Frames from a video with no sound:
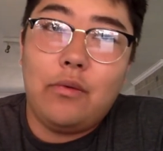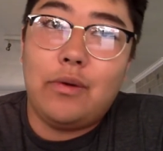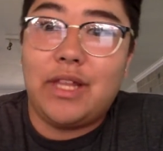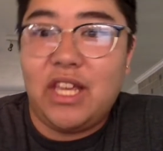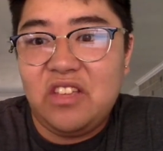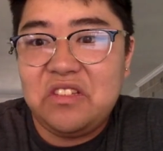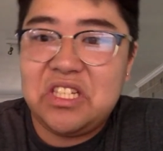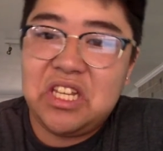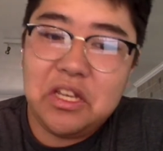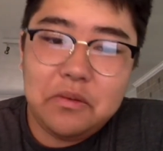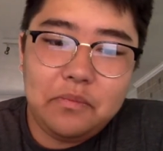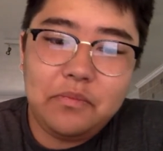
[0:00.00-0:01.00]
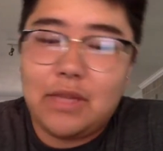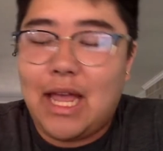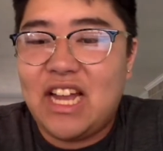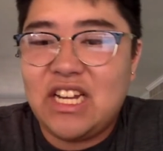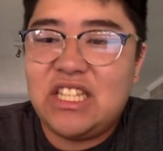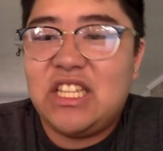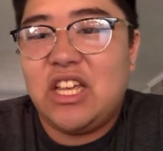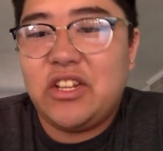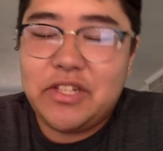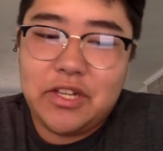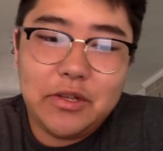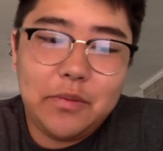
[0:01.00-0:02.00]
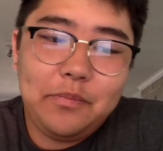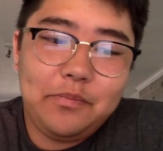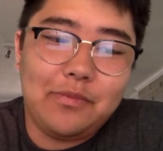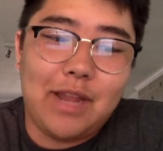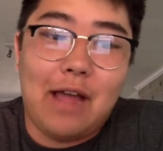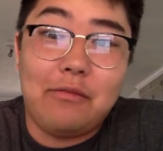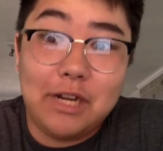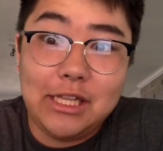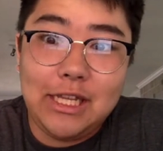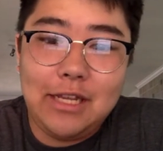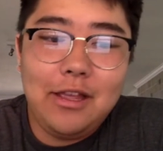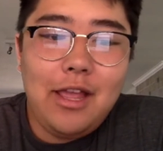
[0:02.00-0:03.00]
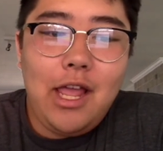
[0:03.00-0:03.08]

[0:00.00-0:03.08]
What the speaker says: or they used to, kind of still do, not really.